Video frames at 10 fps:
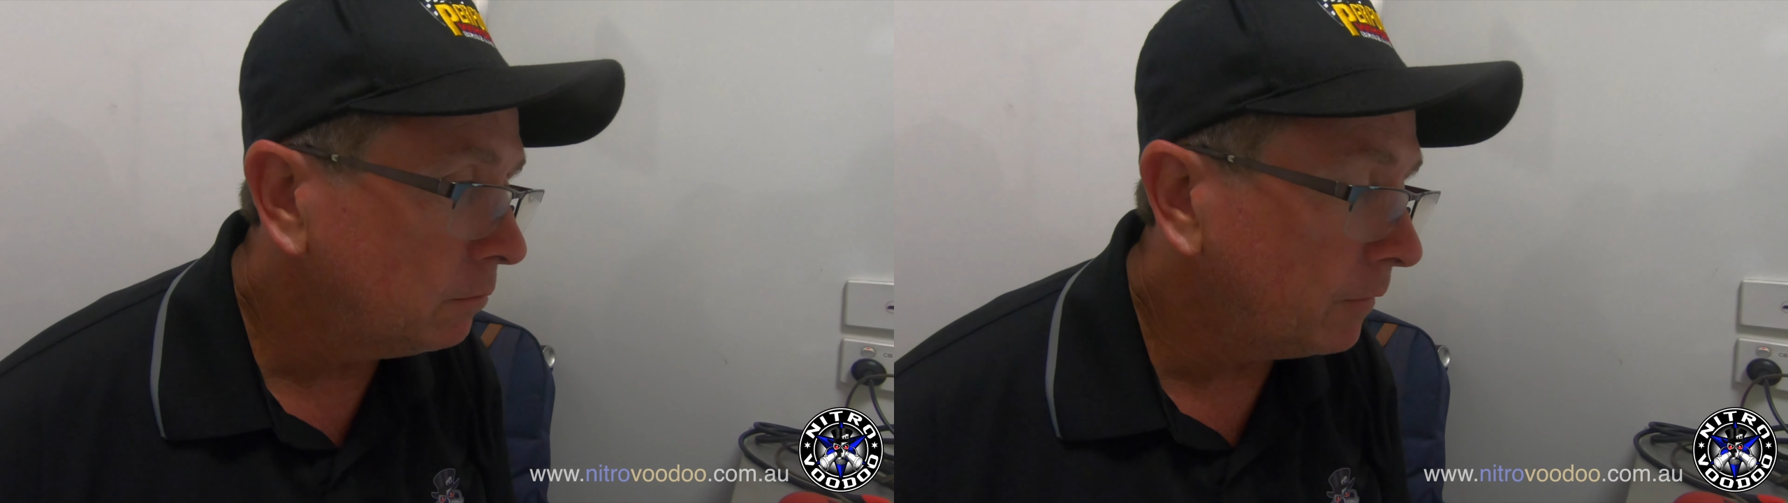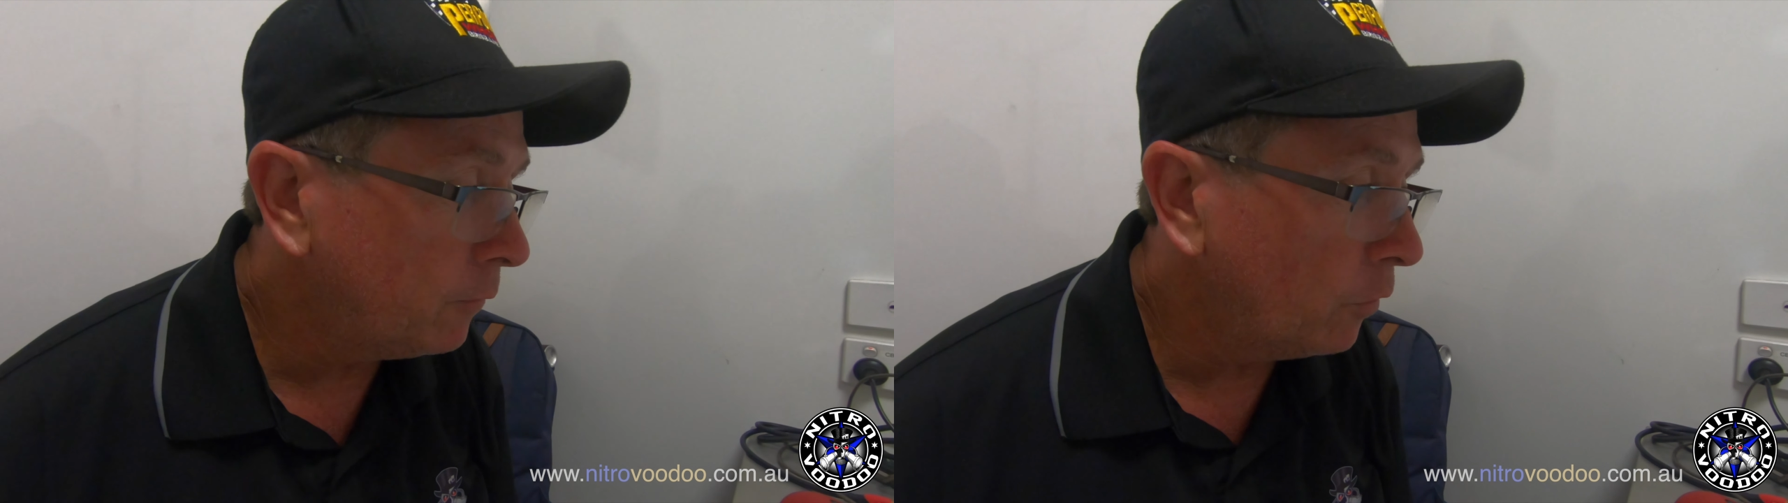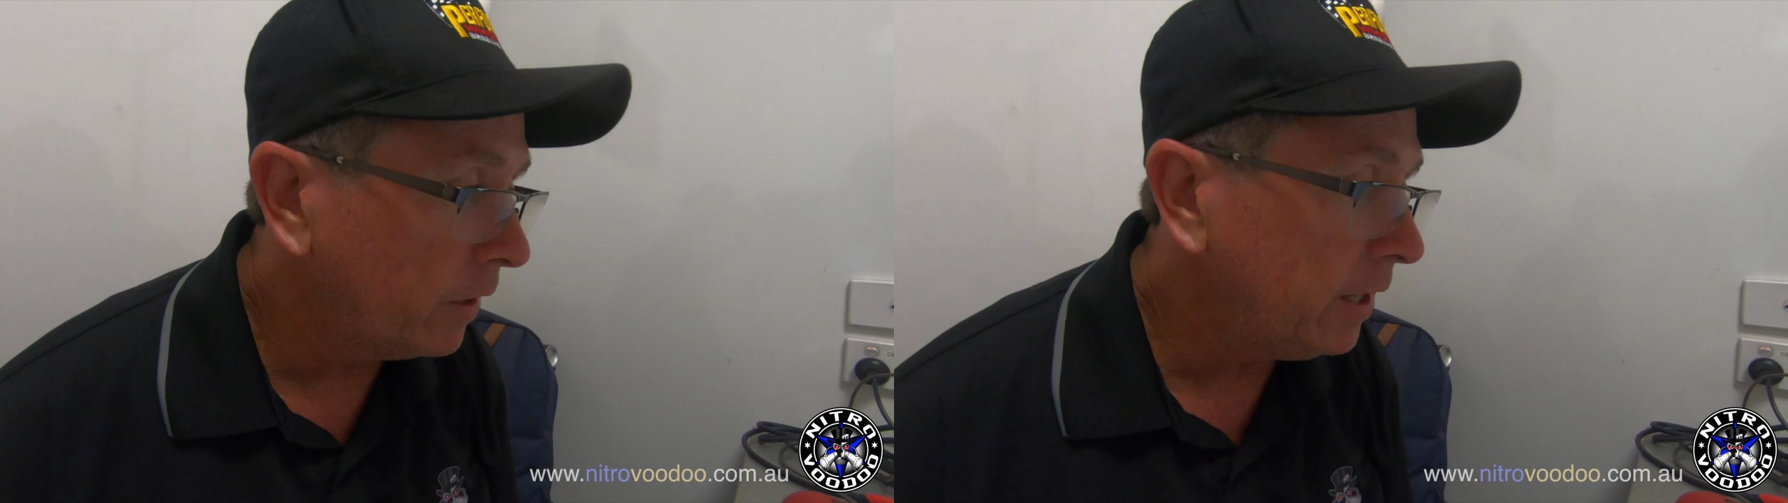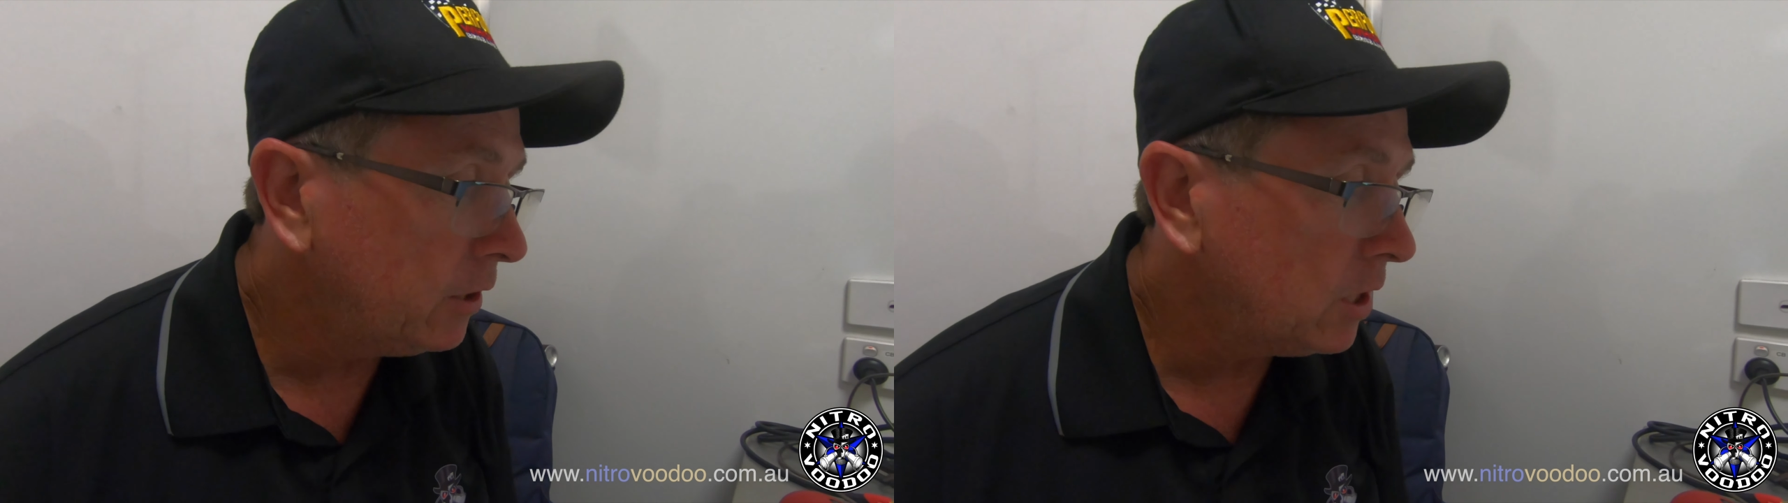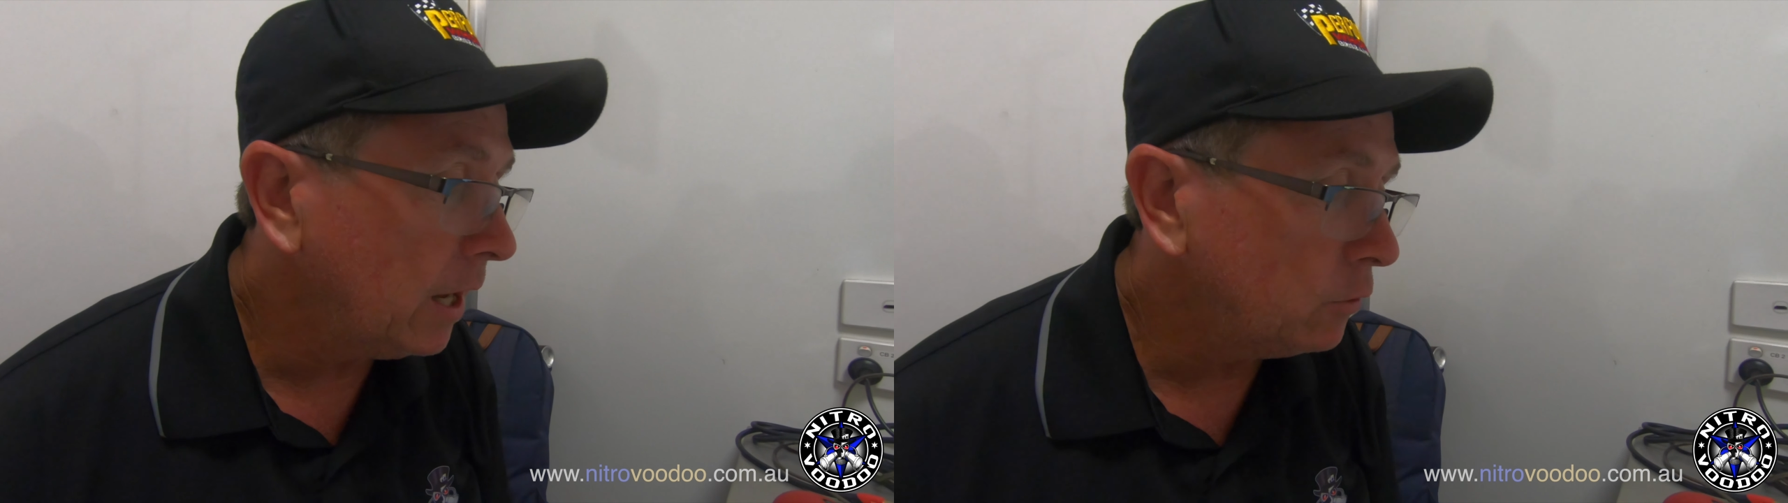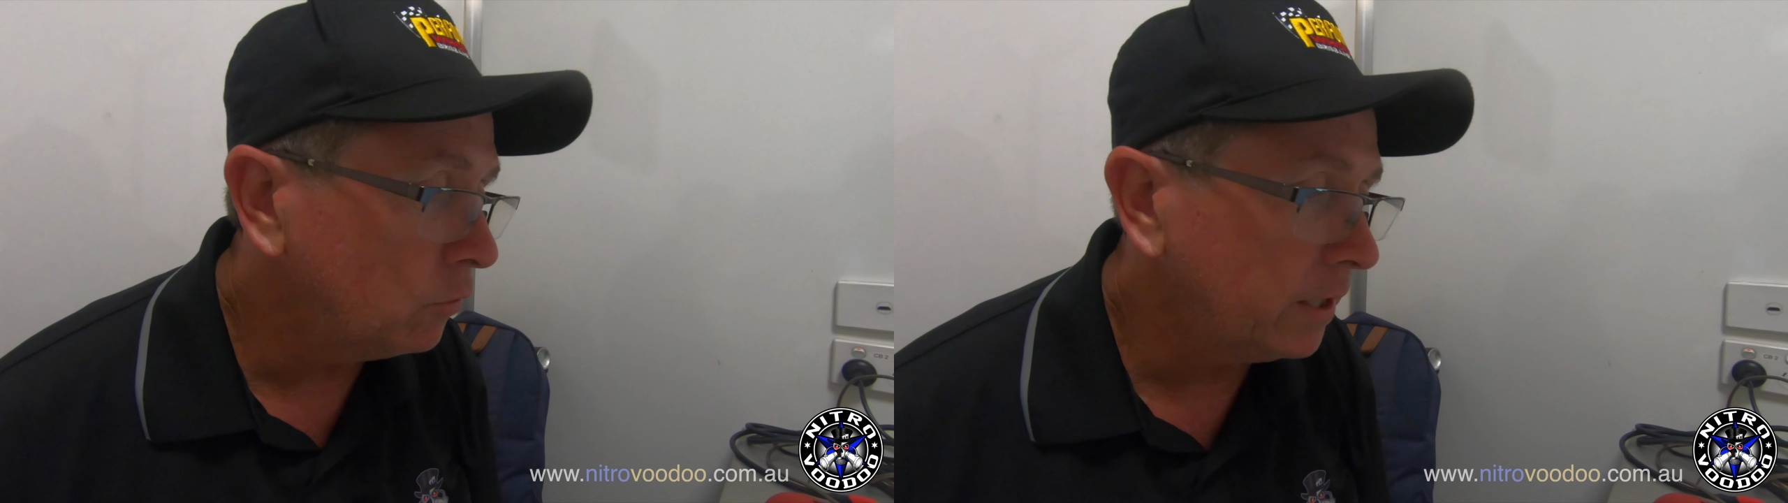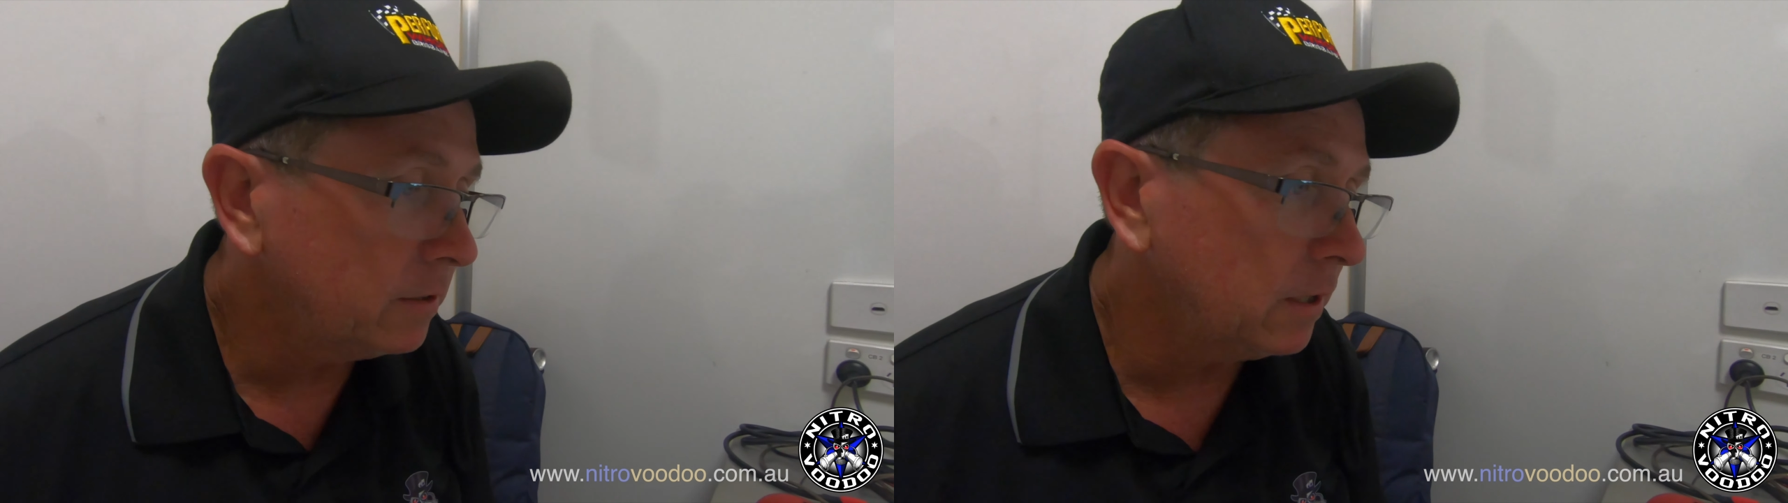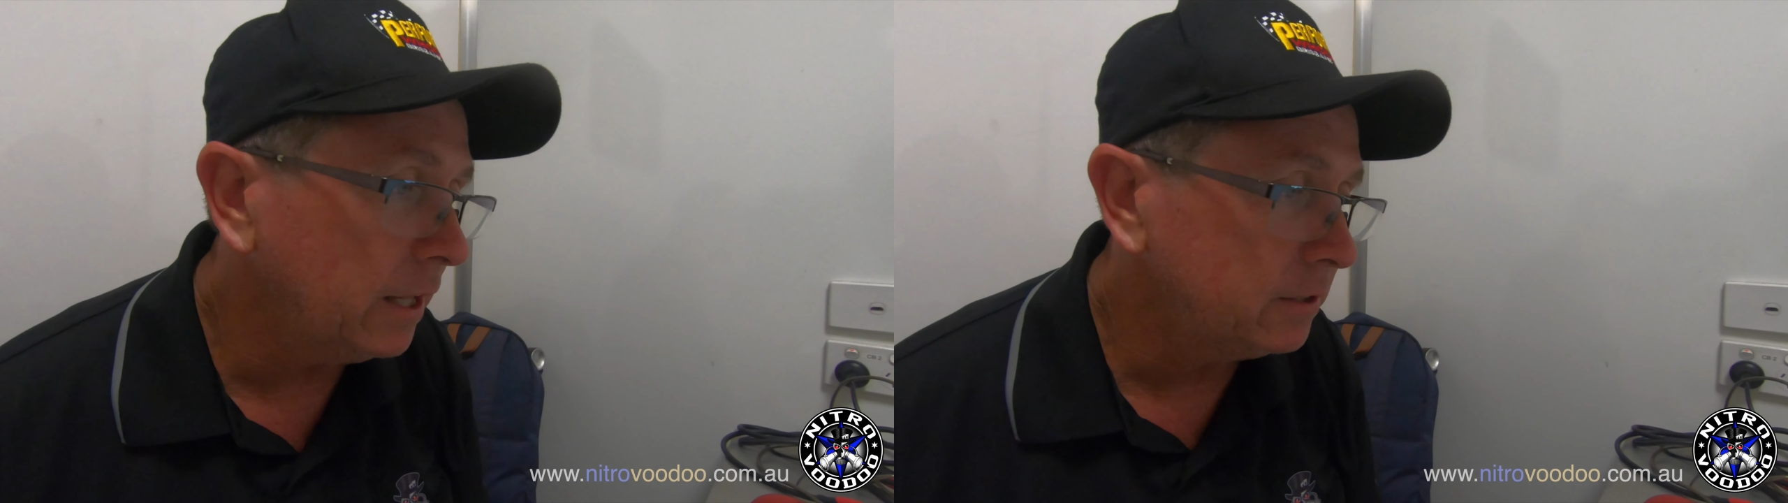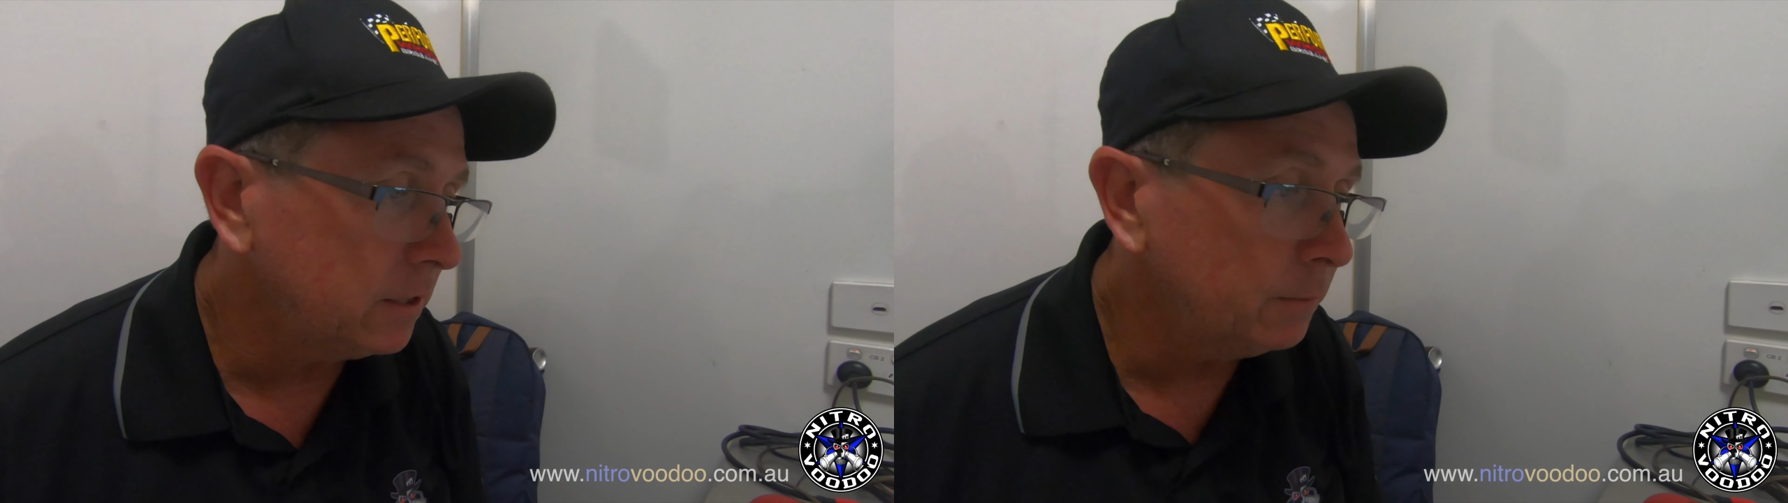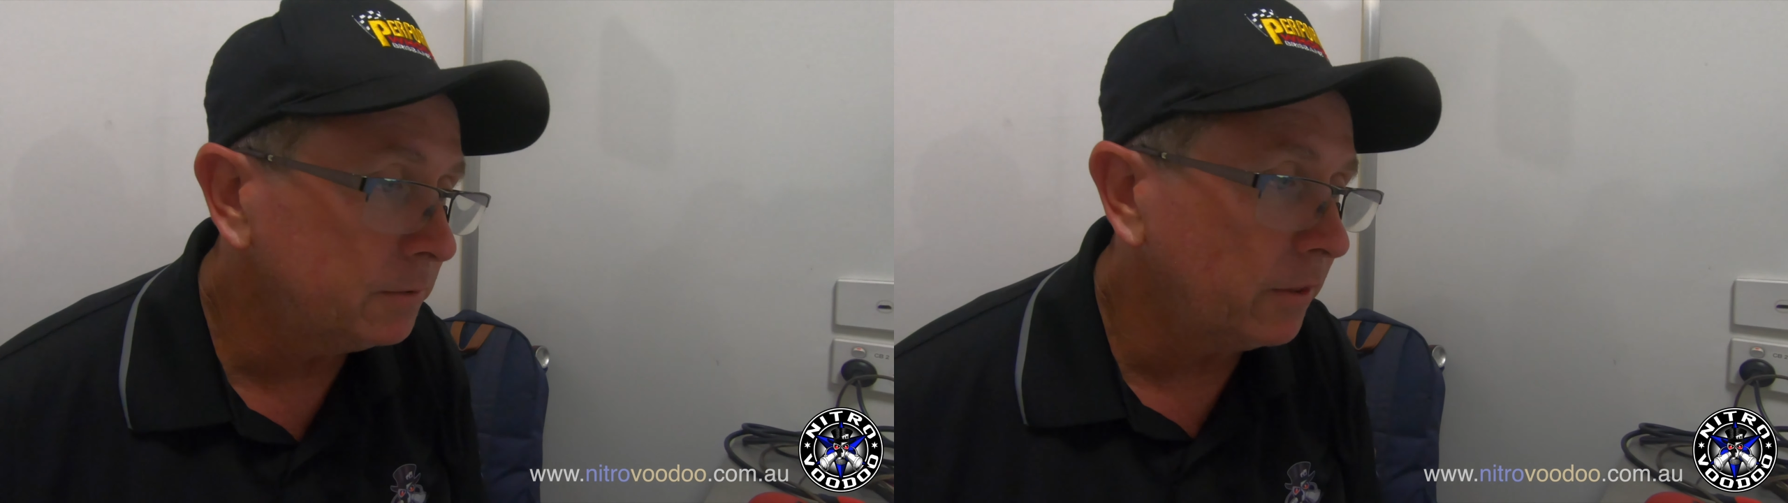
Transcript: before the gear change will get us less slip,